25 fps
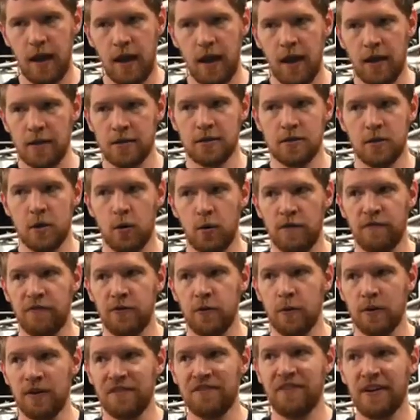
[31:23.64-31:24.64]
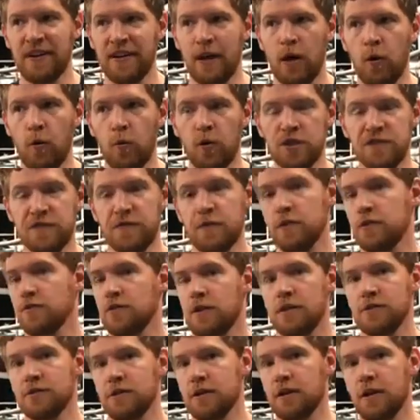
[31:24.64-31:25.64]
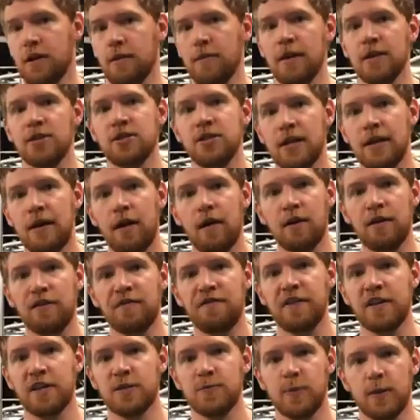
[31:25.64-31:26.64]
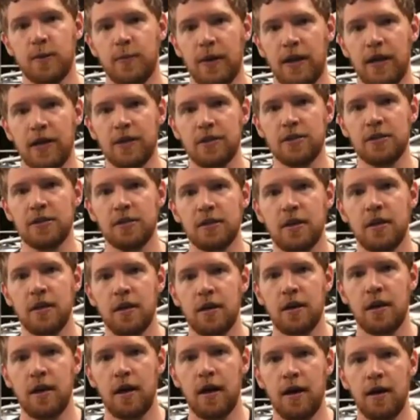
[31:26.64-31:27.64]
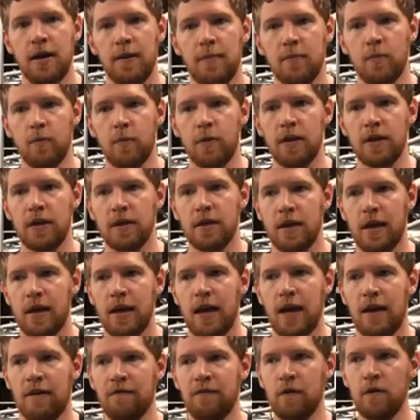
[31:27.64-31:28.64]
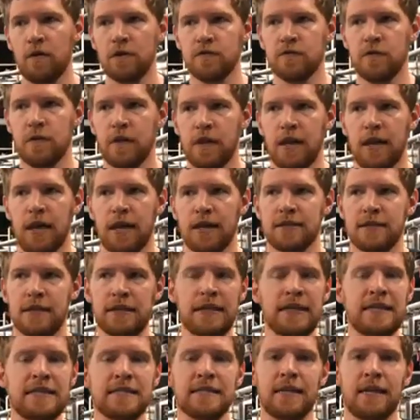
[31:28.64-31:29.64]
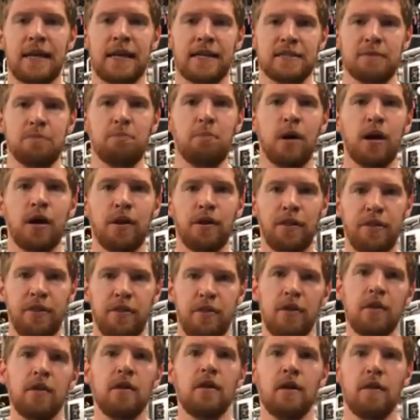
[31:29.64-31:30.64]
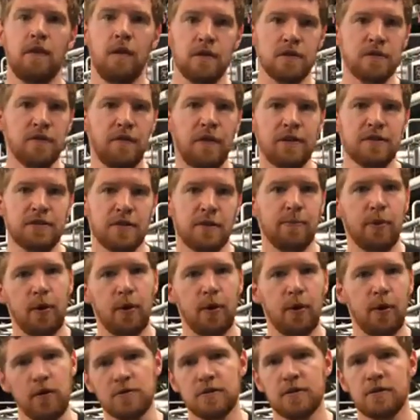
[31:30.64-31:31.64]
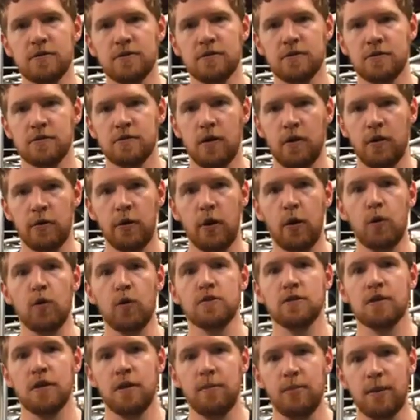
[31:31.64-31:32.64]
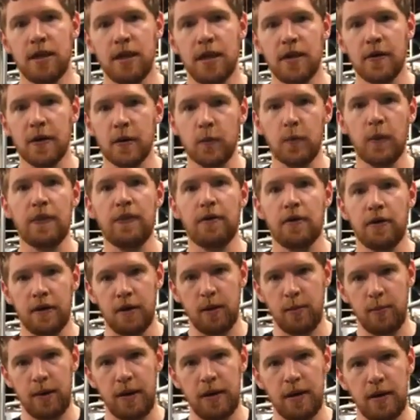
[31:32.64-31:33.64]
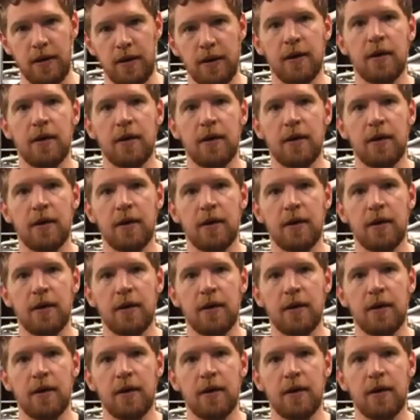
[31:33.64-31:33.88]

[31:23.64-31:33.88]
So if you want to find out which food trucks are coming, check out our Facebook page. We kind of have those for at least the next month. Those events are posted, so you'll know who's going to be here and when they're going to be here.